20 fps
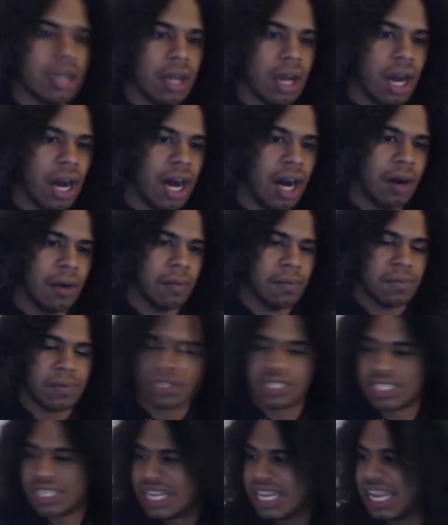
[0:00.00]
We're
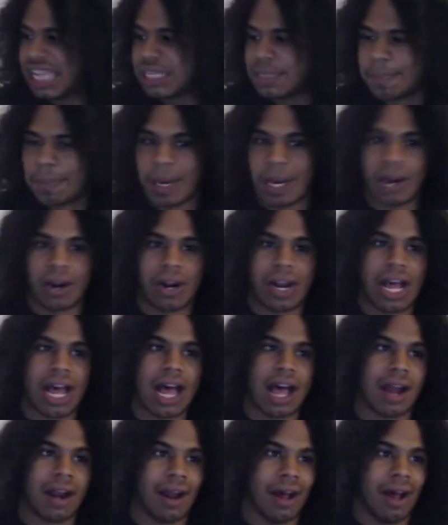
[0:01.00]
seeing as
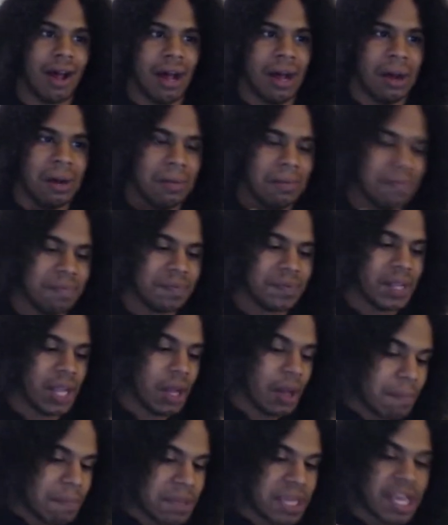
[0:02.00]
Peridot
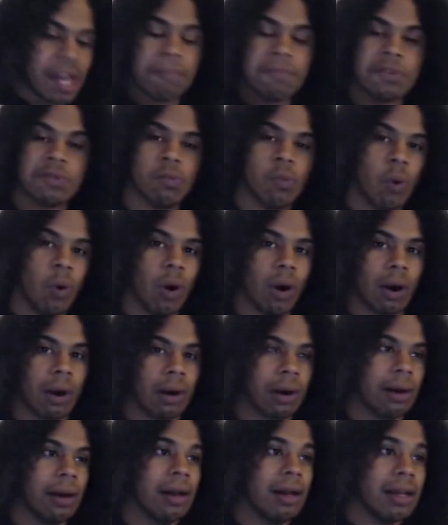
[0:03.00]
becomes
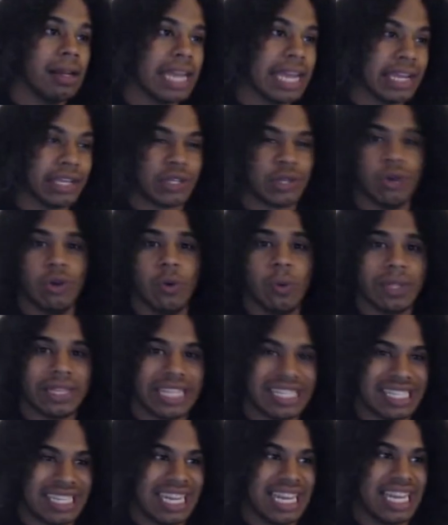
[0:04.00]
more in tune with the
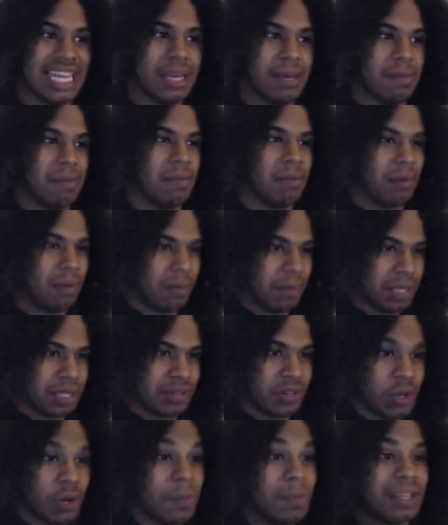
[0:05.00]
team, in
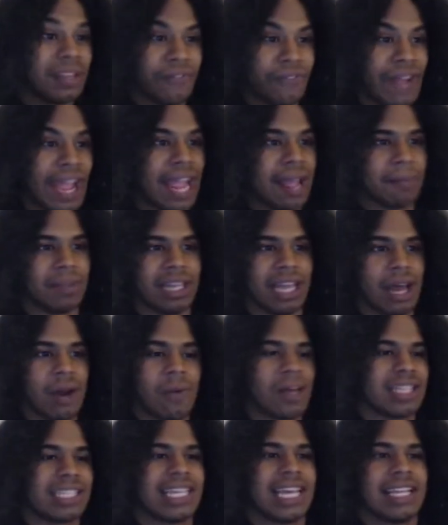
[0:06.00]
tune with the family. I don't
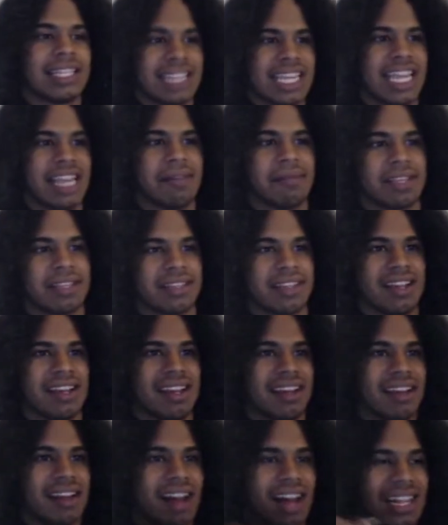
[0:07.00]
want to say team, because
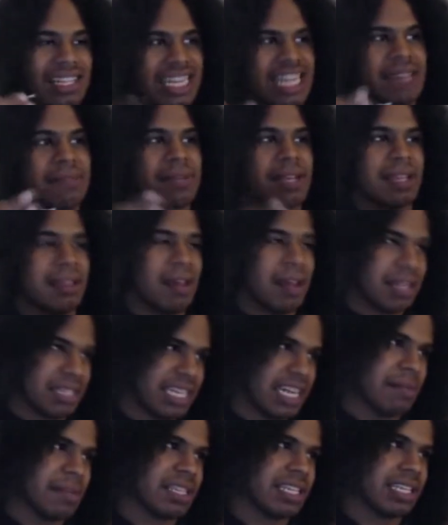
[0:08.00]
a team
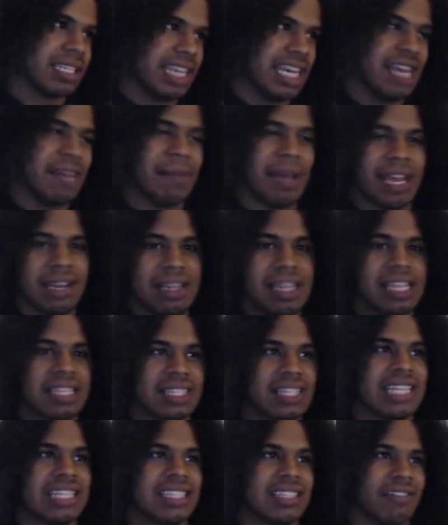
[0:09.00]
is a team and in a
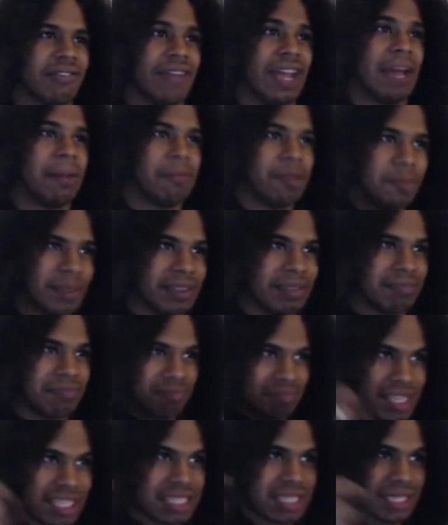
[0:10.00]
sense is a family, but
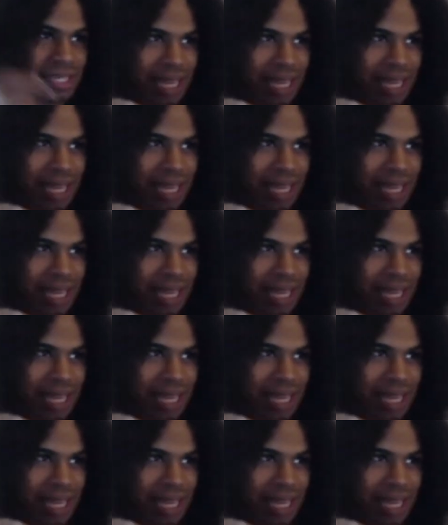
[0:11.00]
this